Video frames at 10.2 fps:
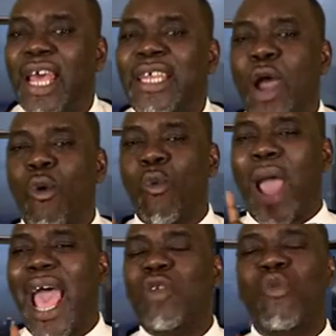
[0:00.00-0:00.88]
the
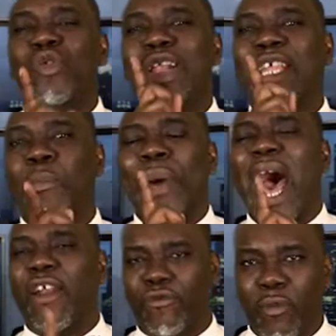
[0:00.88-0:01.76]
word will not
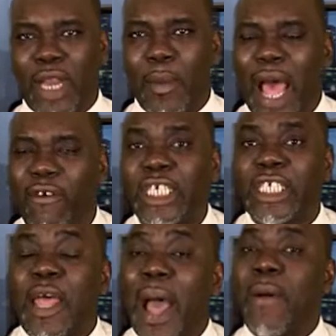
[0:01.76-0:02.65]
depart from the mouth.
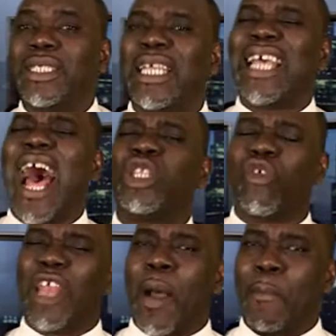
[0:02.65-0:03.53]
The Bible says, out
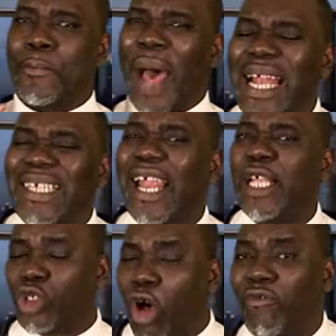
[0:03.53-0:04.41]
of the
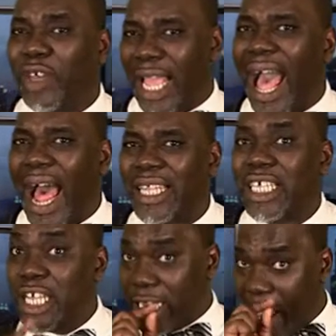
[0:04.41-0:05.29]
abundance of the heart,
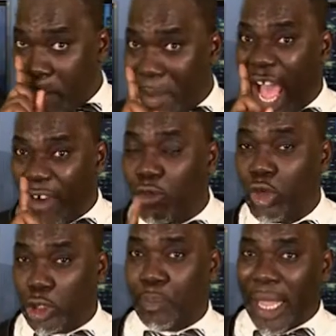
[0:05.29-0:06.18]
the mouth will
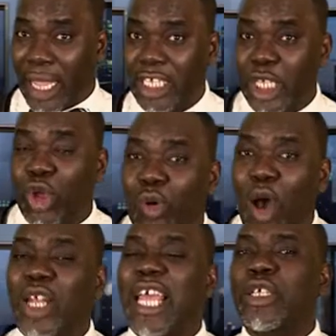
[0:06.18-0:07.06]
speak. So,
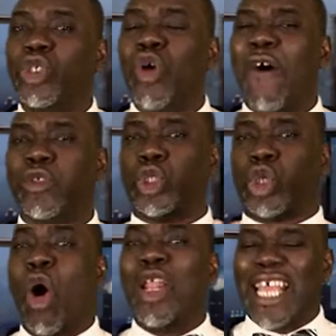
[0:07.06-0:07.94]
what you have
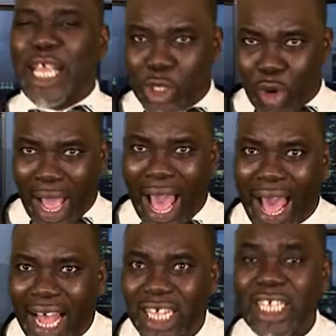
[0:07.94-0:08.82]
stored in your
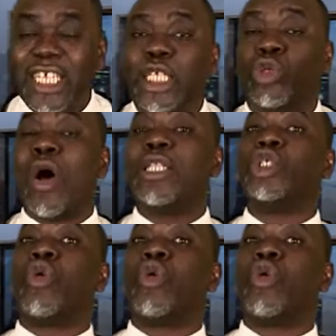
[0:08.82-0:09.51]
heart is what is